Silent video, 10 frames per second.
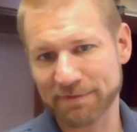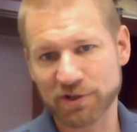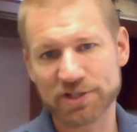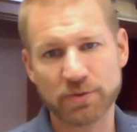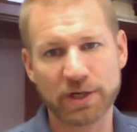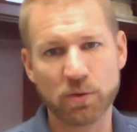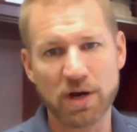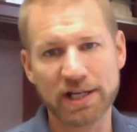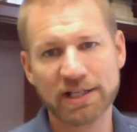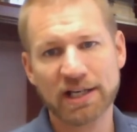verse
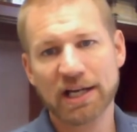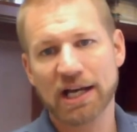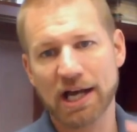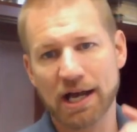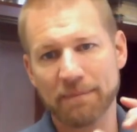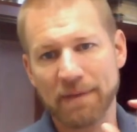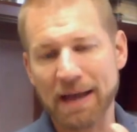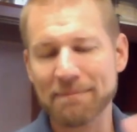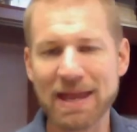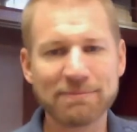21.
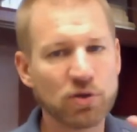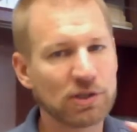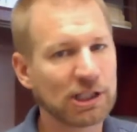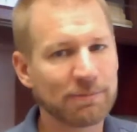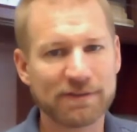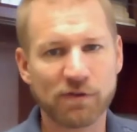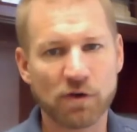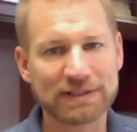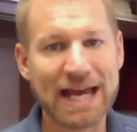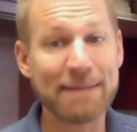I may do a little bit of
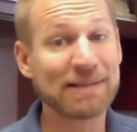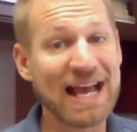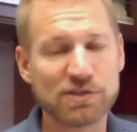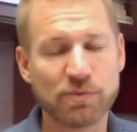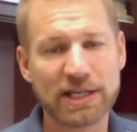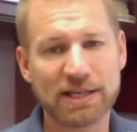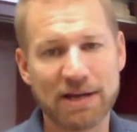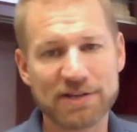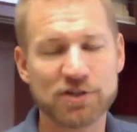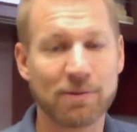overlap. Last week in
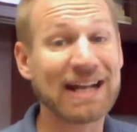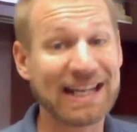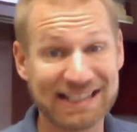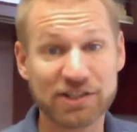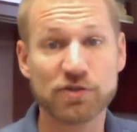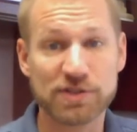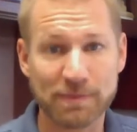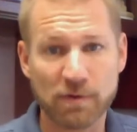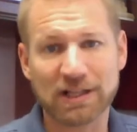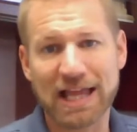my sermon, I did do some
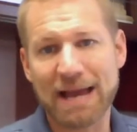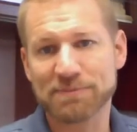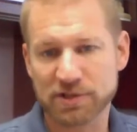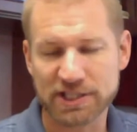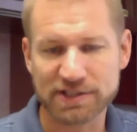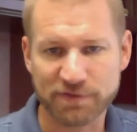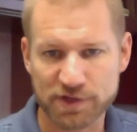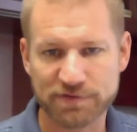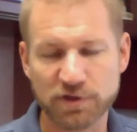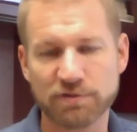overlap. So these
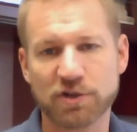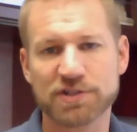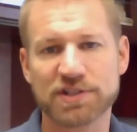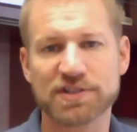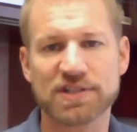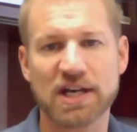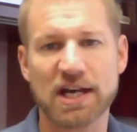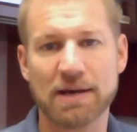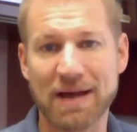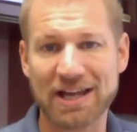first few verses,
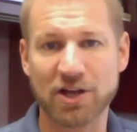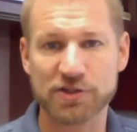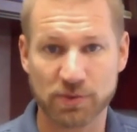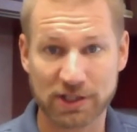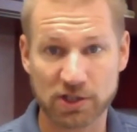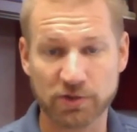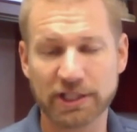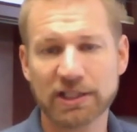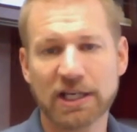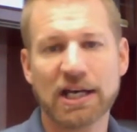I also
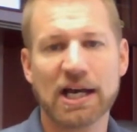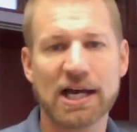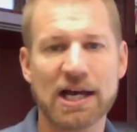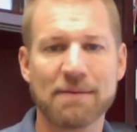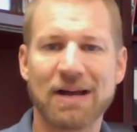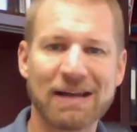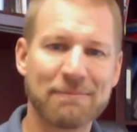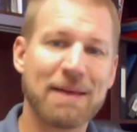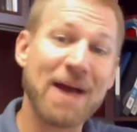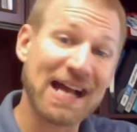included. I
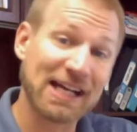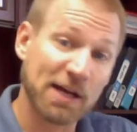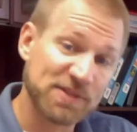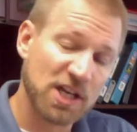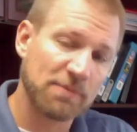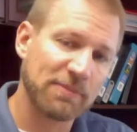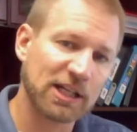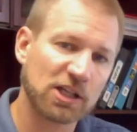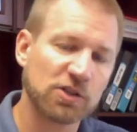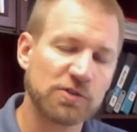may back up some and
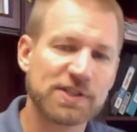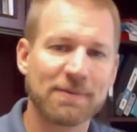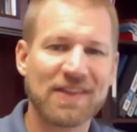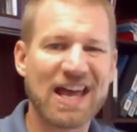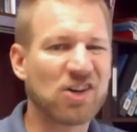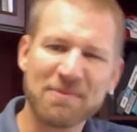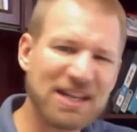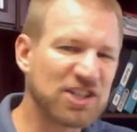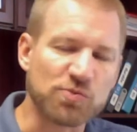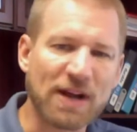include some of that, or I may
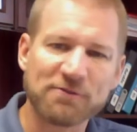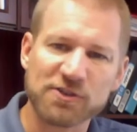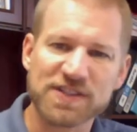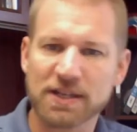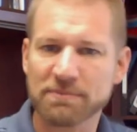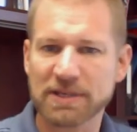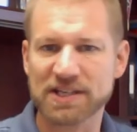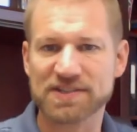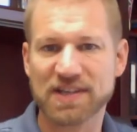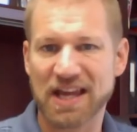just reference it
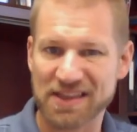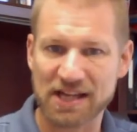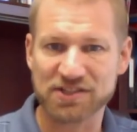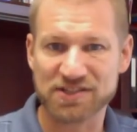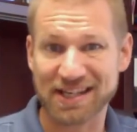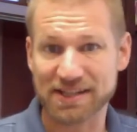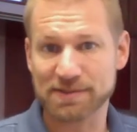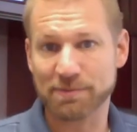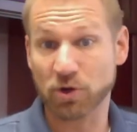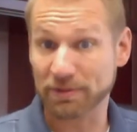because I just think it's
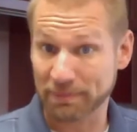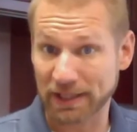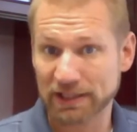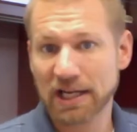important. But